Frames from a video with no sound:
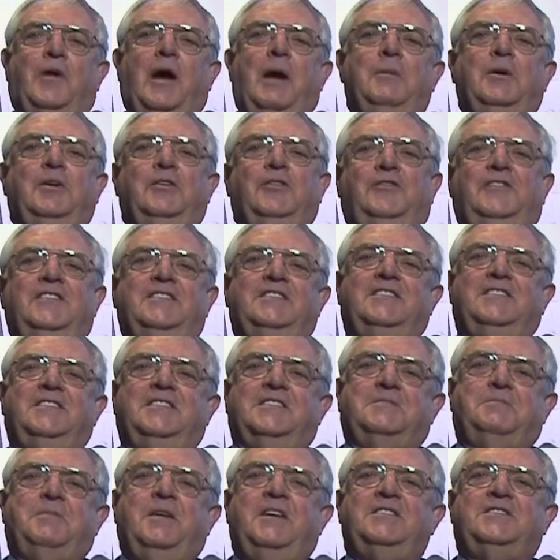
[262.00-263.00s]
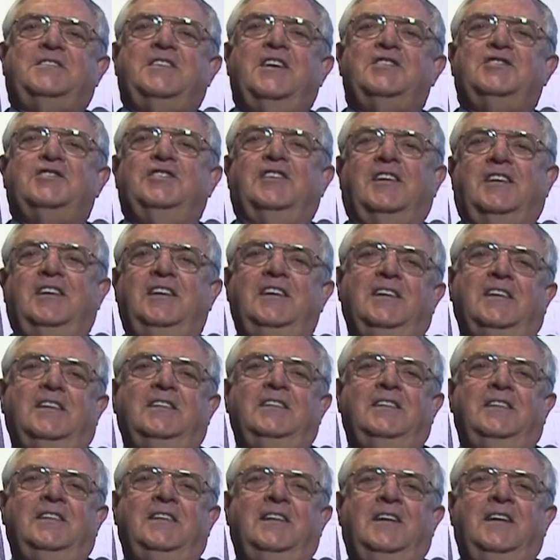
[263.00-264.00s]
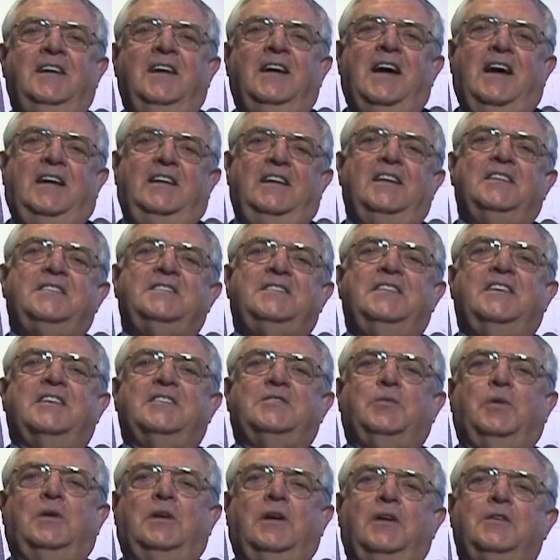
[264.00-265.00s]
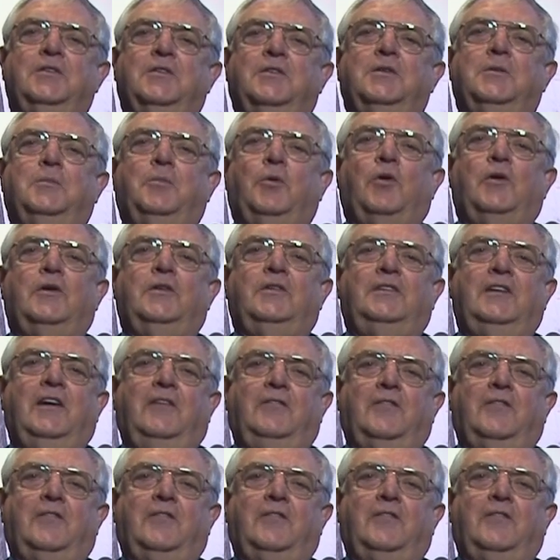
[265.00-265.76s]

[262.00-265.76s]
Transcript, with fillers: Rominger visited the space station again on STS-100 aboard